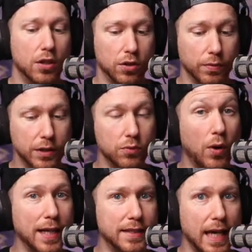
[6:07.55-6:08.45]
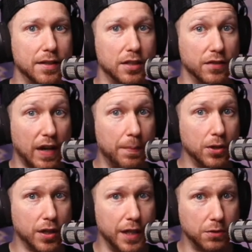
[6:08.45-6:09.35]
So the reason why I say this is if I
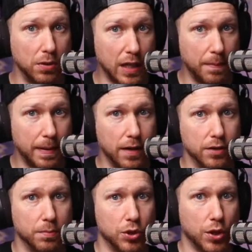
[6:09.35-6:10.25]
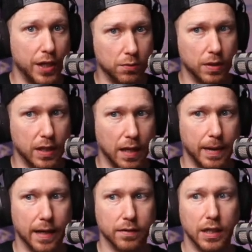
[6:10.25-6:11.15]
push on this with 10 pounds and push on this with 10
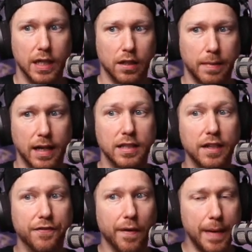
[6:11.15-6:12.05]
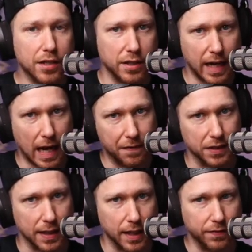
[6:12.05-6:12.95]
pounds, the amount of deformation that
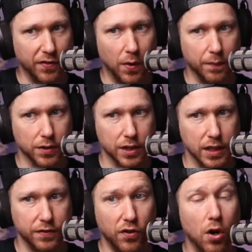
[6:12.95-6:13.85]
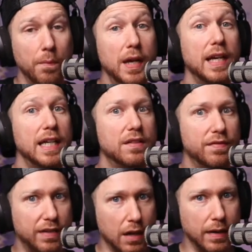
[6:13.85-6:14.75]
happens in this foam versus this foam is
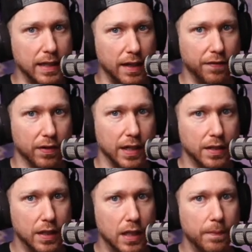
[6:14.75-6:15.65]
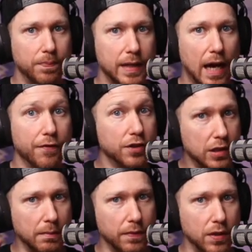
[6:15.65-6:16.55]
very different. Now, for
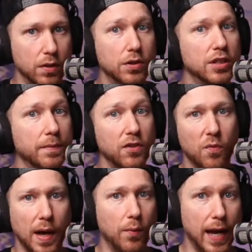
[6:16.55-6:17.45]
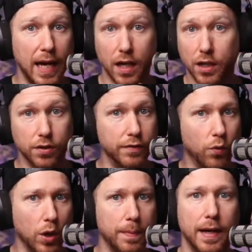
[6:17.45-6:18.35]
some of you might weigh
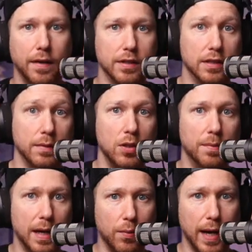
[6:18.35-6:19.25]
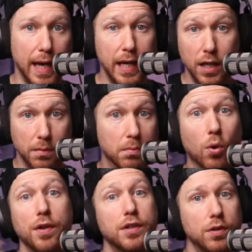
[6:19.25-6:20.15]
140 pounds, and some of you might weigh
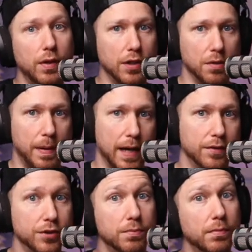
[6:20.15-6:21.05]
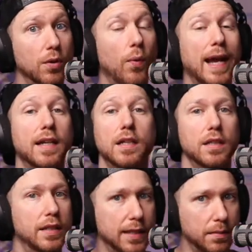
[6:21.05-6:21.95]
more than 200 pounds. The weight
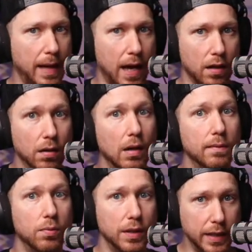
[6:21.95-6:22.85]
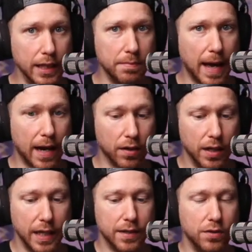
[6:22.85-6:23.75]
doesn't matter. But what does matter
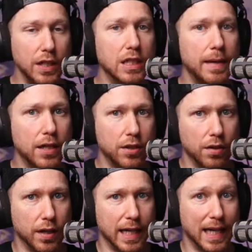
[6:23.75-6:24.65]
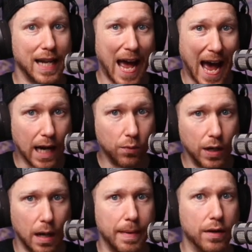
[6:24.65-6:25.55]
is you need to make sure you're getting an
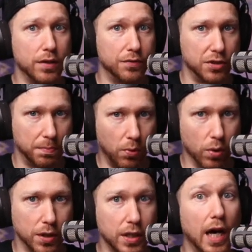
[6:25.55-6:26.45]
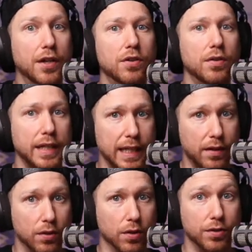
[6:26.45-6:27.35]
adequate amount of support
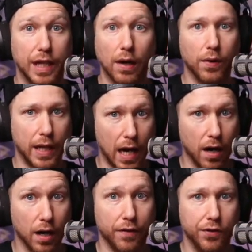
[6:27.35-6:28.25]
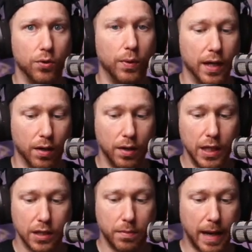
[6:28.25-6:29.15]
underneath your derriere, if you will,
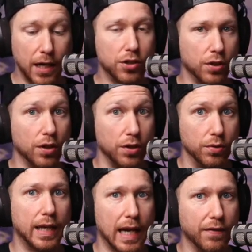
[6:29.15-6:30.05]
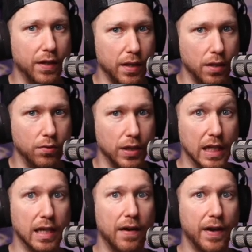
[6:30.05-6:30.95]
to make sure you get everything you
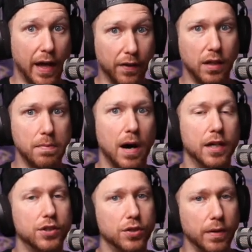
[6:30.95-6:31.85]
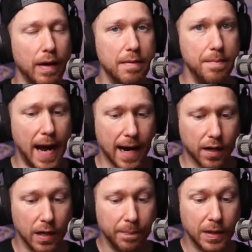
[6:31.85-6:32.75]
need to have a healthy posture and
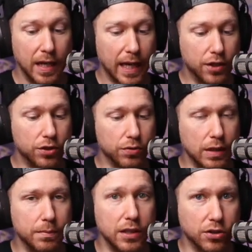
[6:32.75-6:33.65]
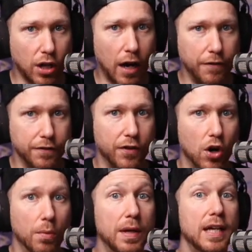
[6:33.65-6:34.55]
back. Extremely soft
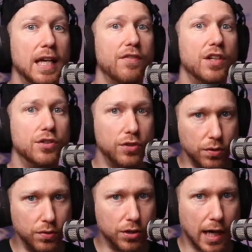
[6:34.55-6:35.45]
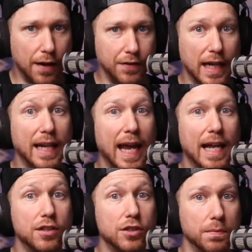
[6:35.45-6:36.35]
foam, if it is too soft and
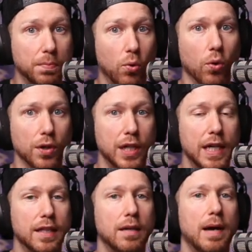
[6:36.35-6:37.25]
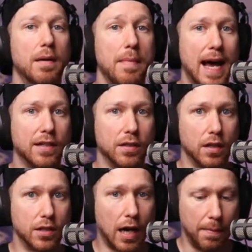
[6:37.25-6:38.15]
can't support the amount of mass
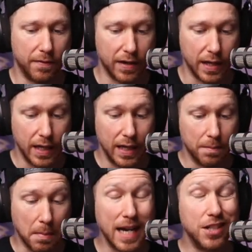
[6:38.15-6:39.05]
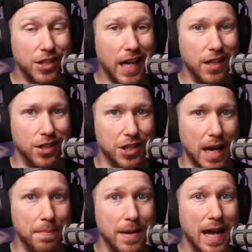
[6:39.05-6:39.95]
on top of it, might change
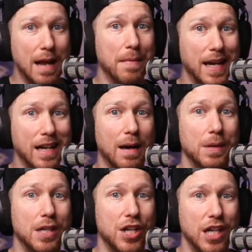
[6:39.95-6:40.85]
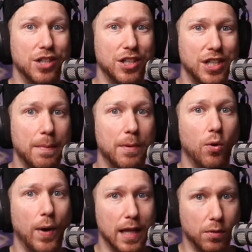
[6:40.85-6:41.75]
shape and might not be changing shape in
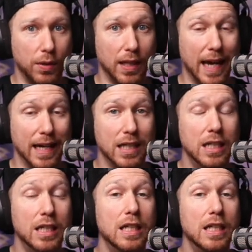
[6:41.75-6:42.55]
a way that we like.